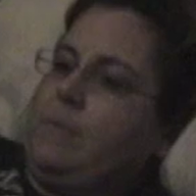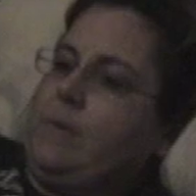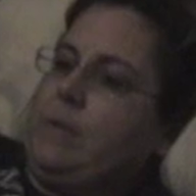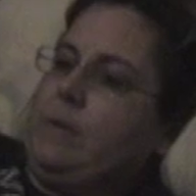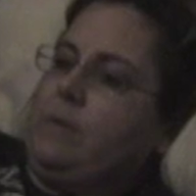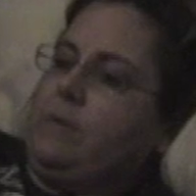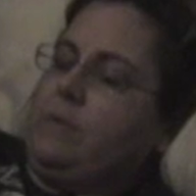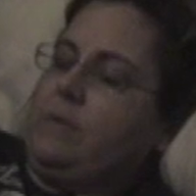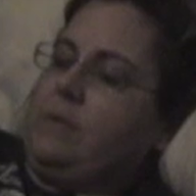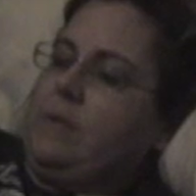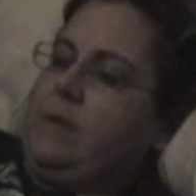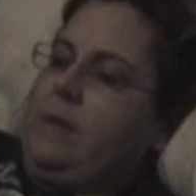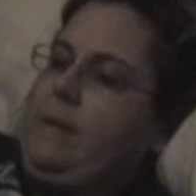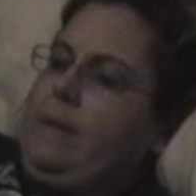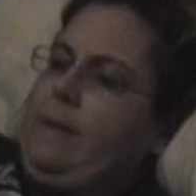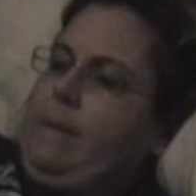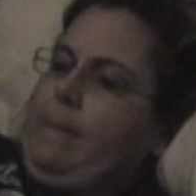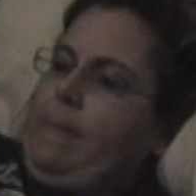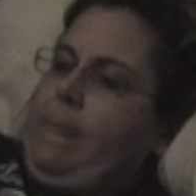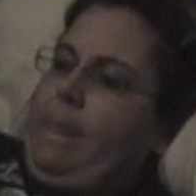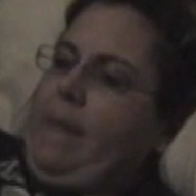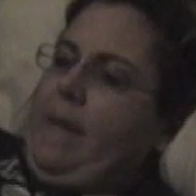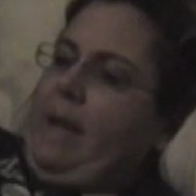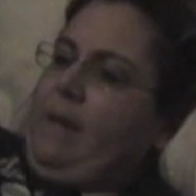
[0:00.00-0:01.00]
boots.
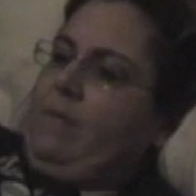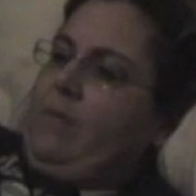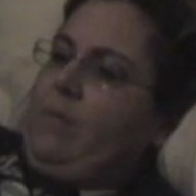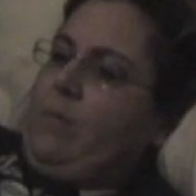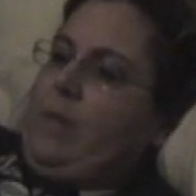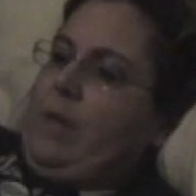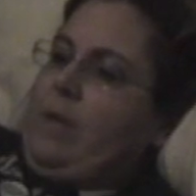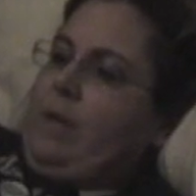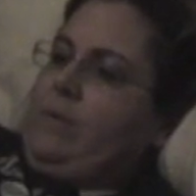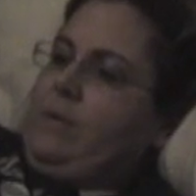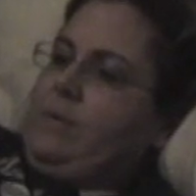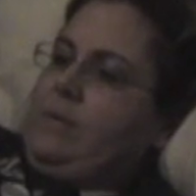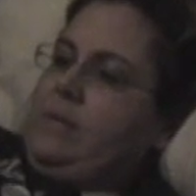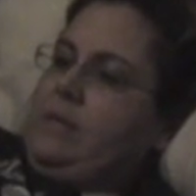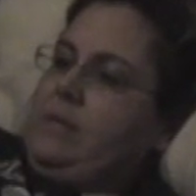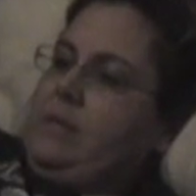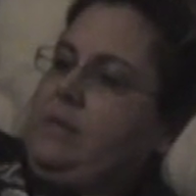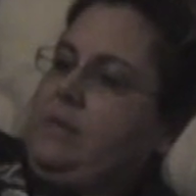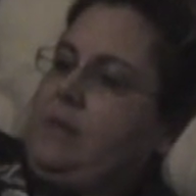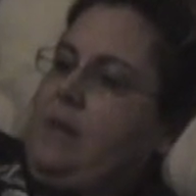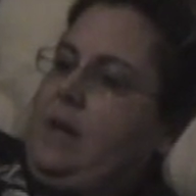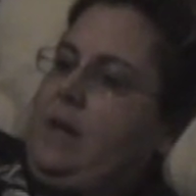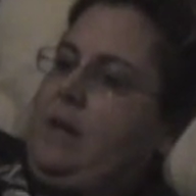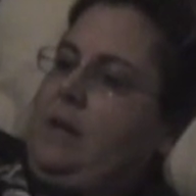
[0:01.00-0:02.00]
Everybody was
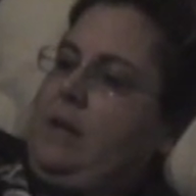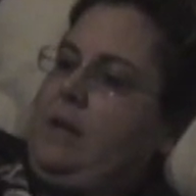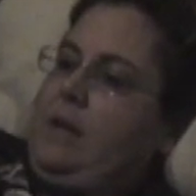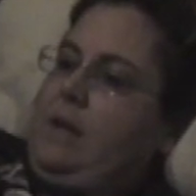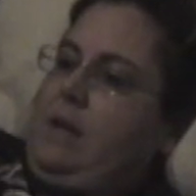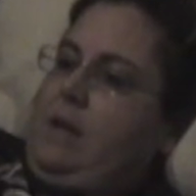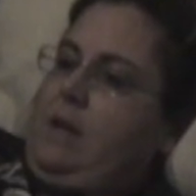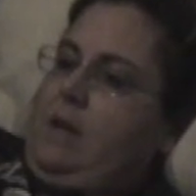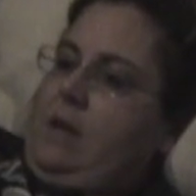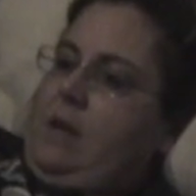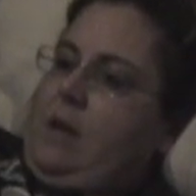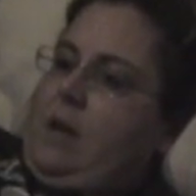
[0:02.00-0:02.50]
excited.